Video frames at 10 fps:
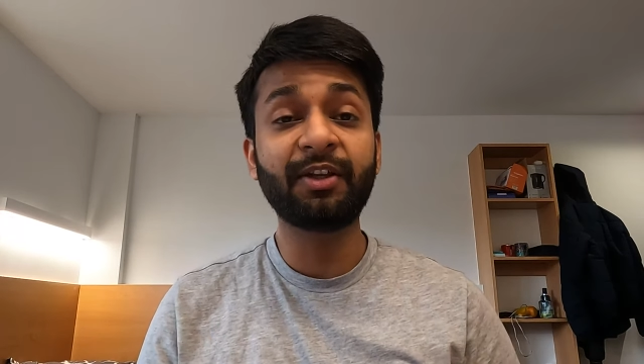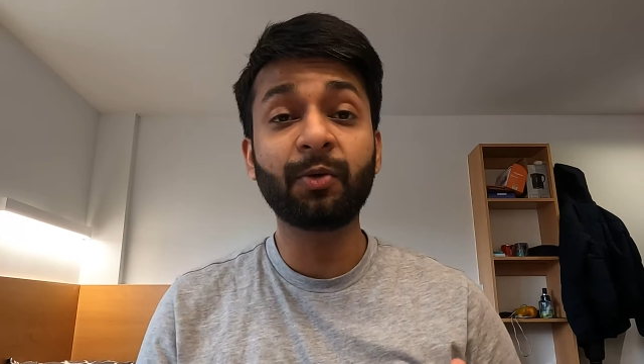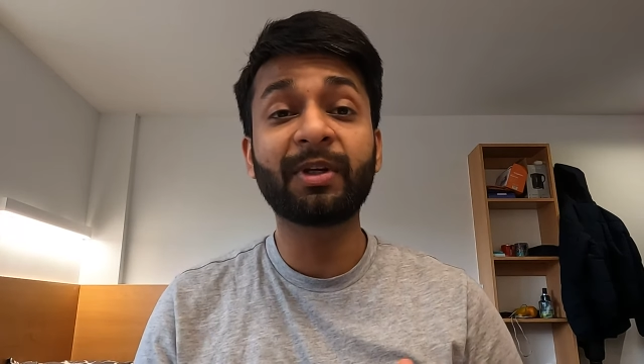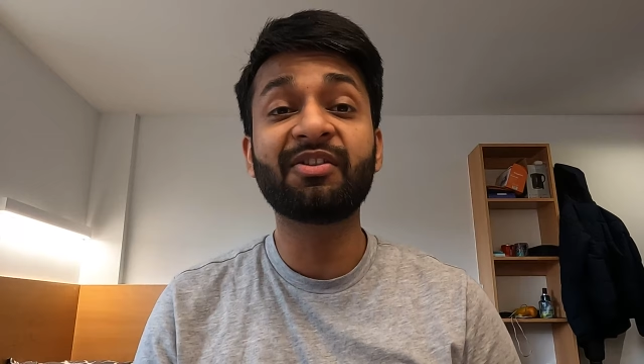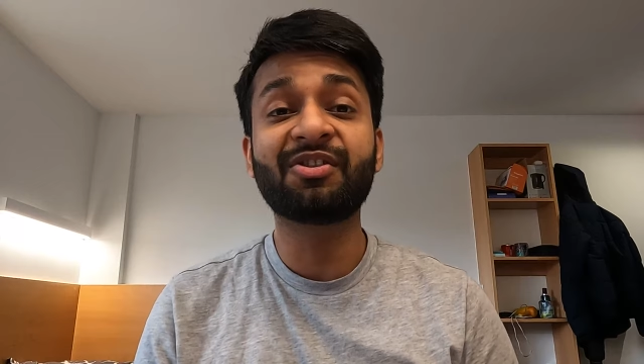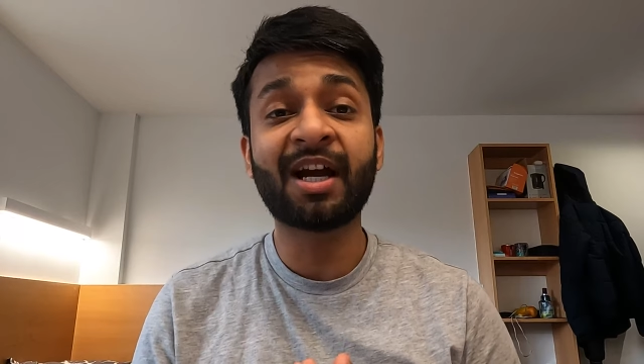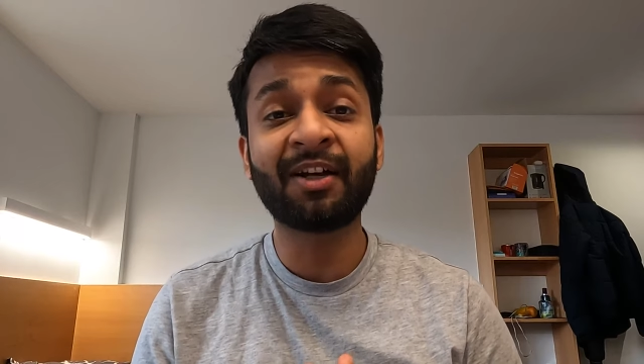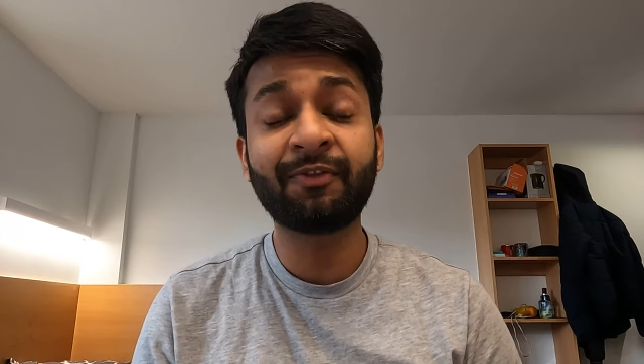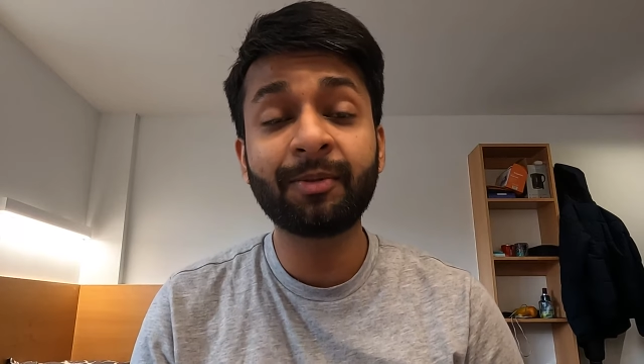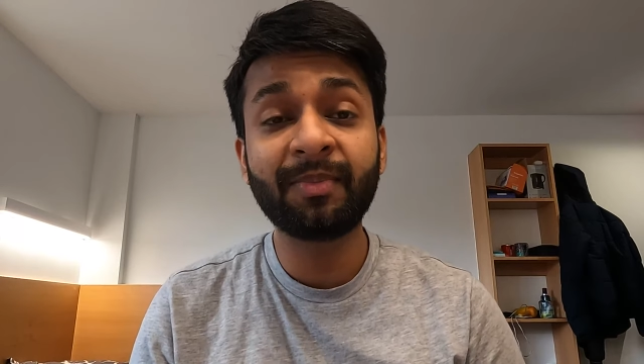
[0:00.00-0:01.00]
You can
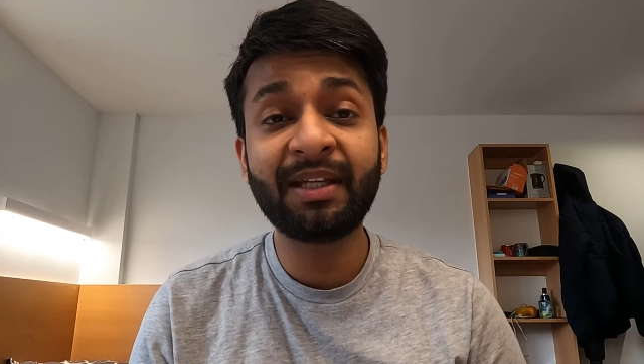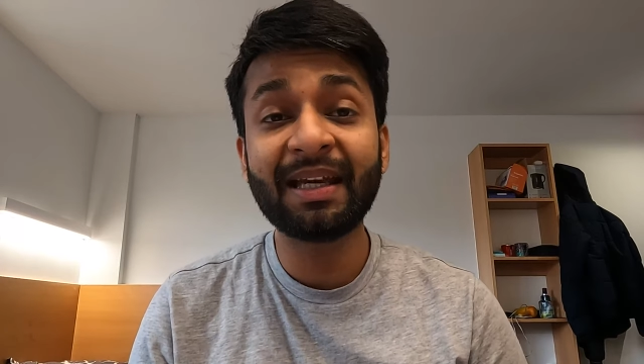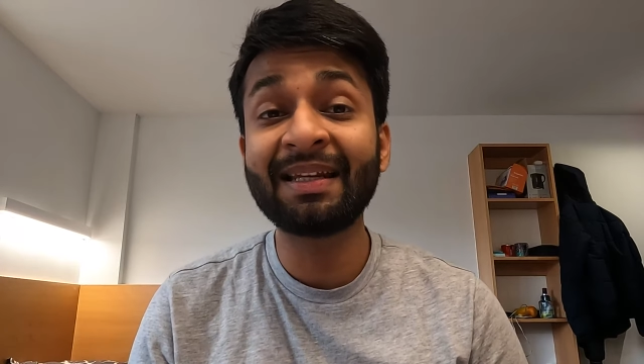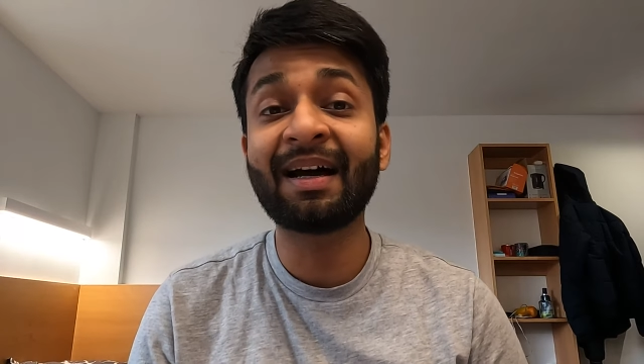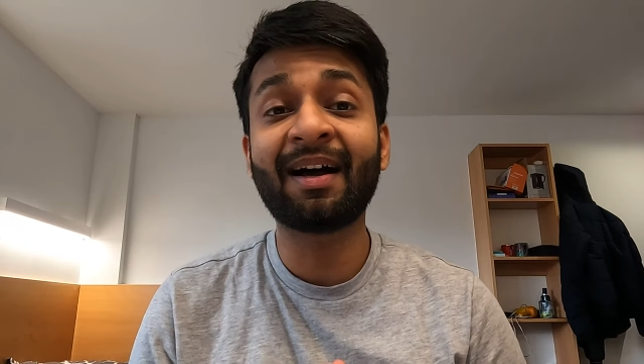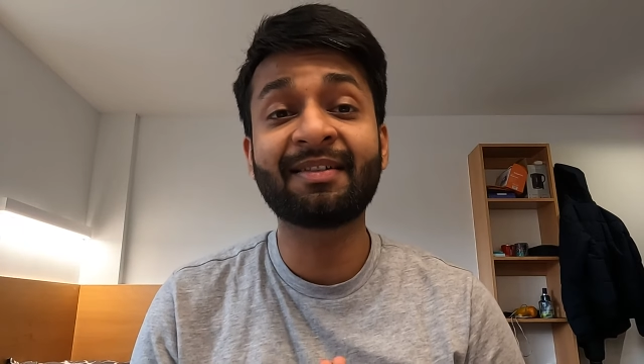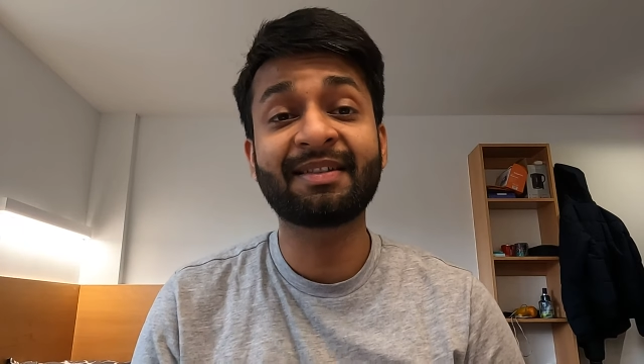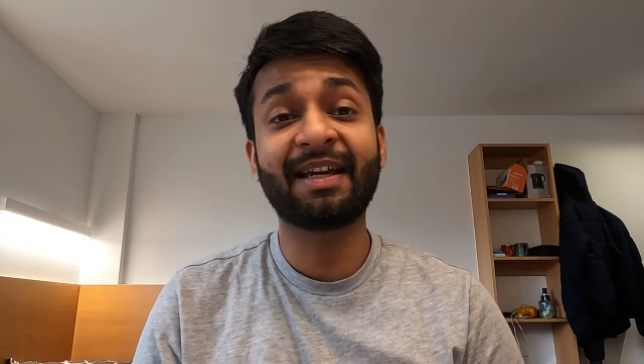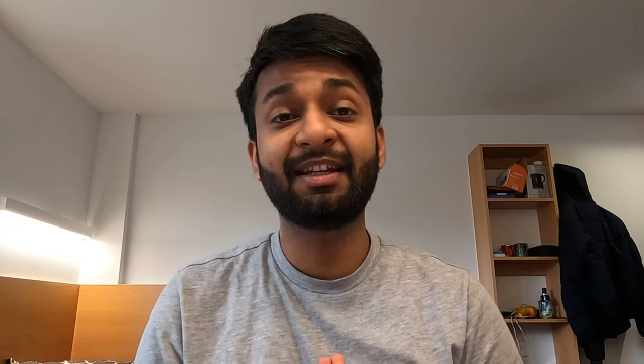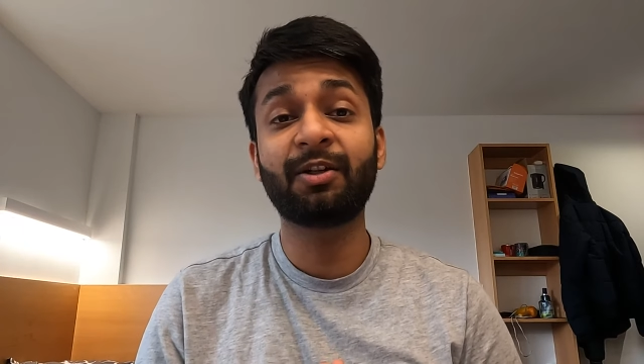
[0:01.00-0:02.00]
chat with me and
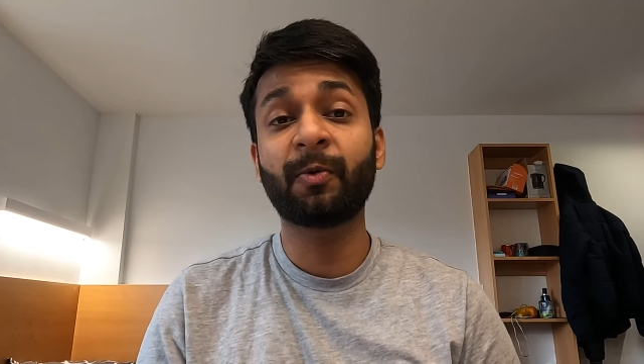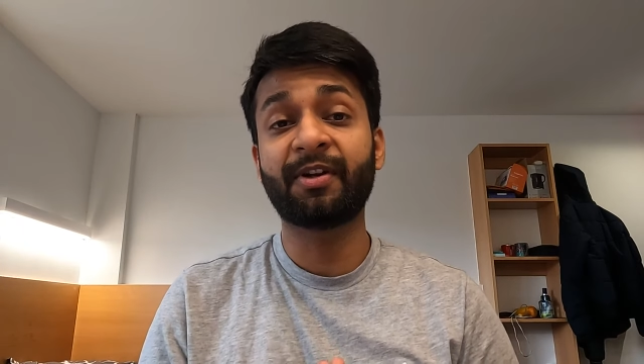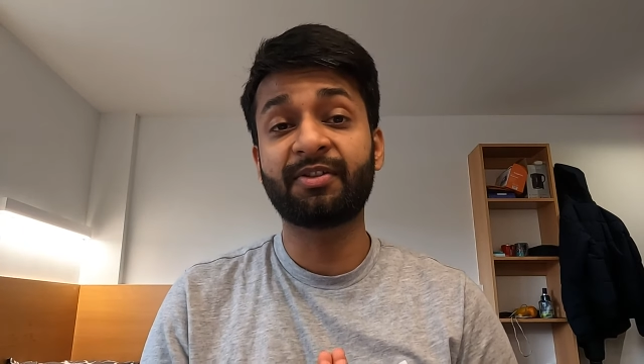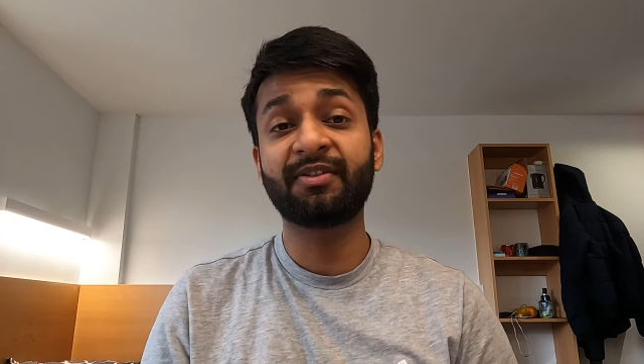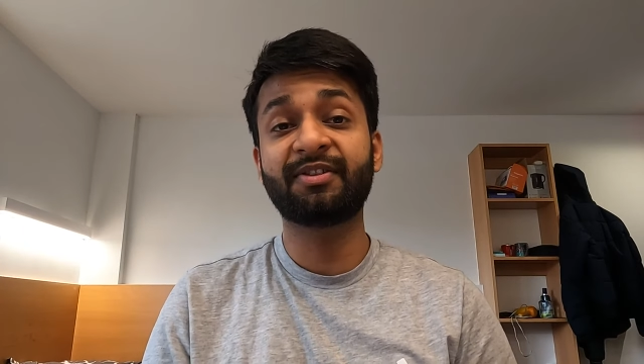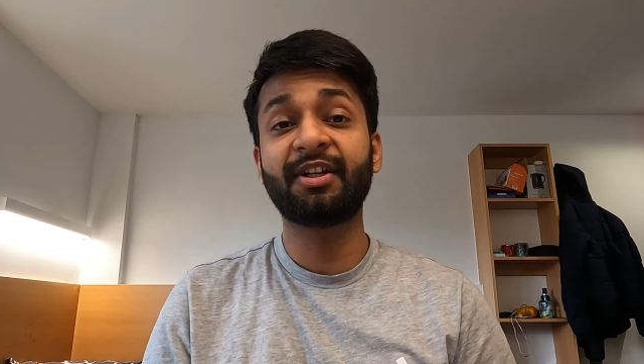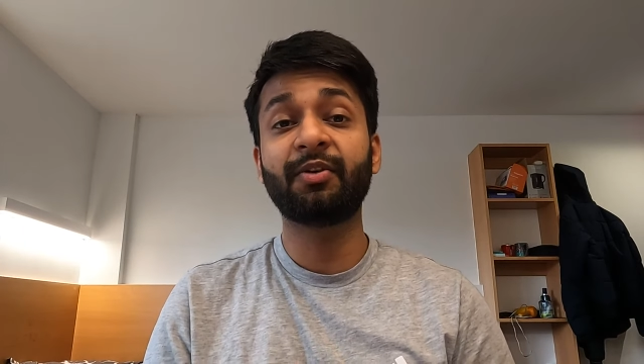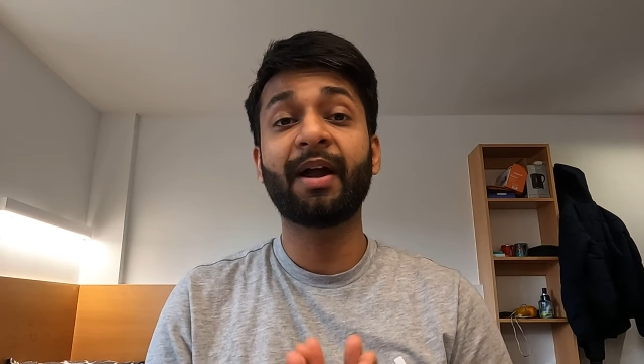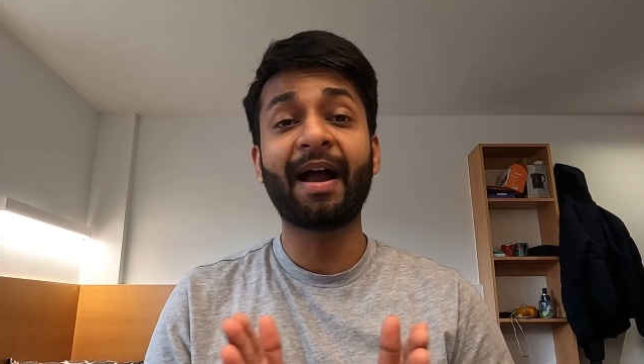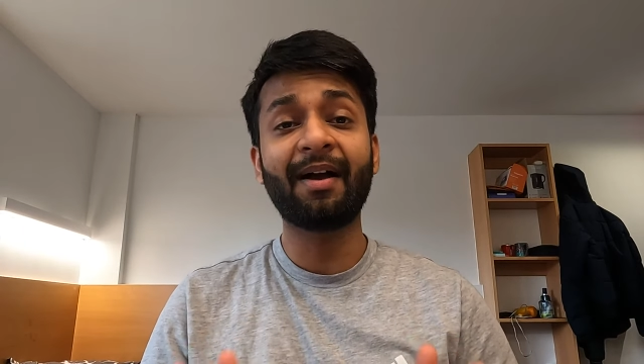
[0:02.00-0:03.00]
ask any questions that
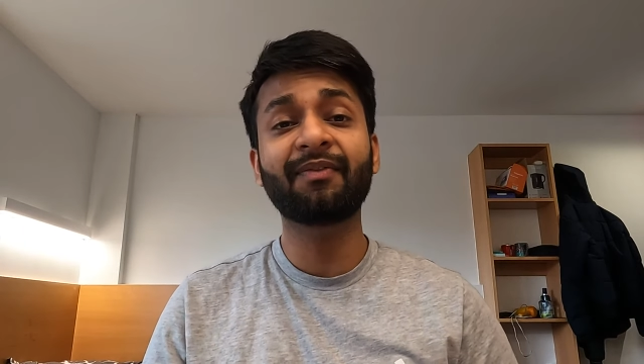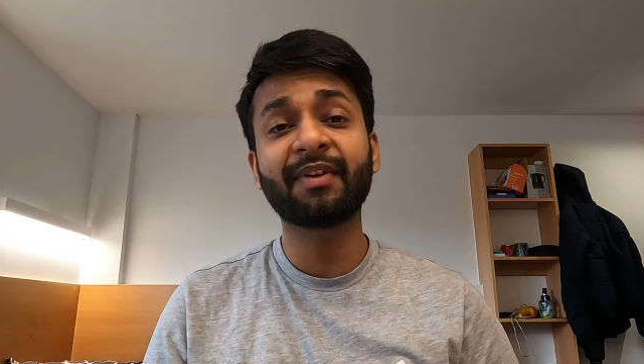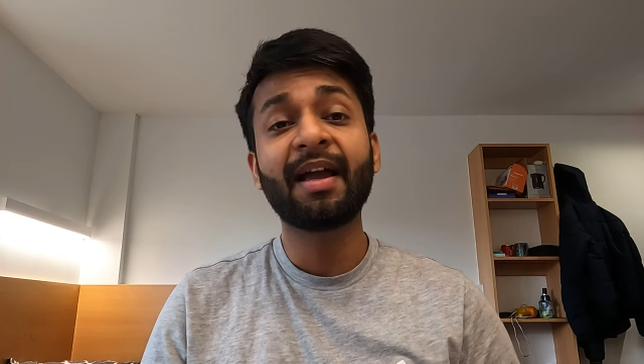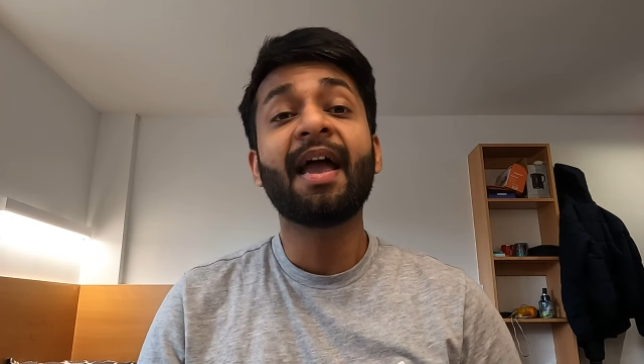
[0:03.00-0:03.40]
you have.